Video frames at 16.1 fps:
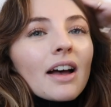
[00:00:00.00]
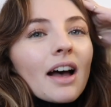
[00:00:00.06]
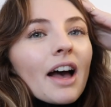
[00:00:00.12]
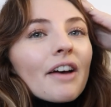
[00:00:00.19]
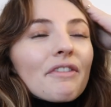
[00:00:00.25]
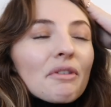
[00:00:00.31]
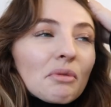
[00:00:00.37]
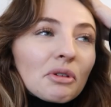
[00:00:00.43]

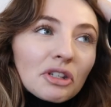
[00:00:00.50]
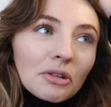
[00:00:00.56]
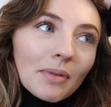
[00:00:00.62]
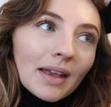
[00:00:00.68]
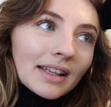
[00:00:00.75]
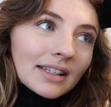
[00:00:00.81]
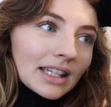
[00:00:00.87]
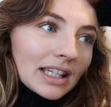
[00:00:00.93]
I think we should
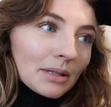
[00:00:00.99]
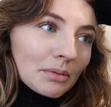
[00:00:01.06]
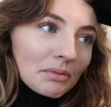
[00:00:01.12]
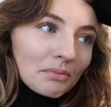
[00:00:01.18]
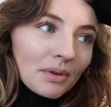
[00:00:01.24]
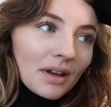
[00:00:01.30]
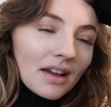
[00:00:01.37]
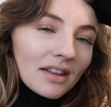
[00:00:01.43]
make
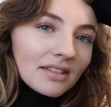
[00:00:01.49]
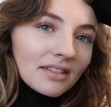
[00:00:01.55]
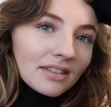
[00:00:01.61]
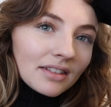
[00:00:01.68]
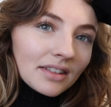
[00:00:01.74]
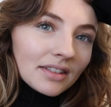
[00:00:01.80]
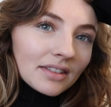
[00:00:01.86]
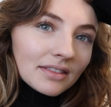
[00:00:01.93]
cinnamon
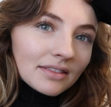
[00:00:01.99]
buns.